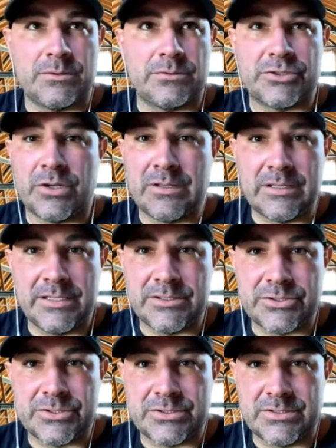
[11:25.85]
John
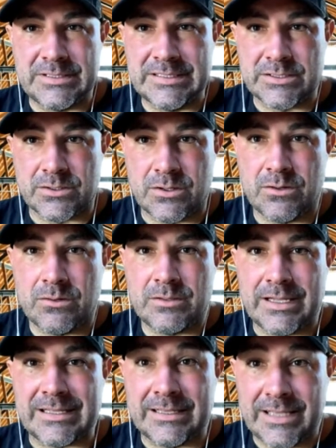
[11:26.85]
Lynch. These are all
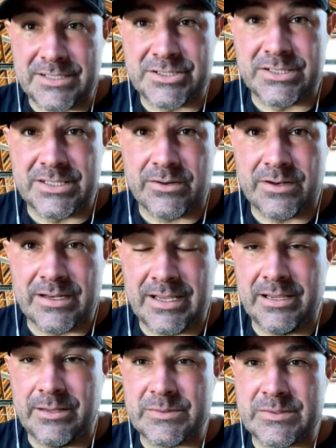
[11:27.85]
like legendary
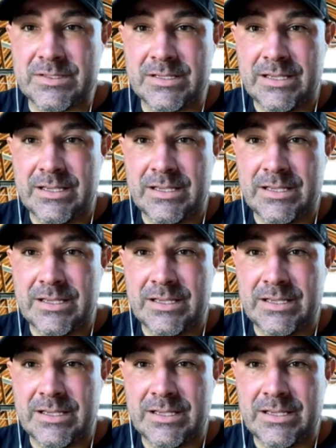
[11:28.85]
names.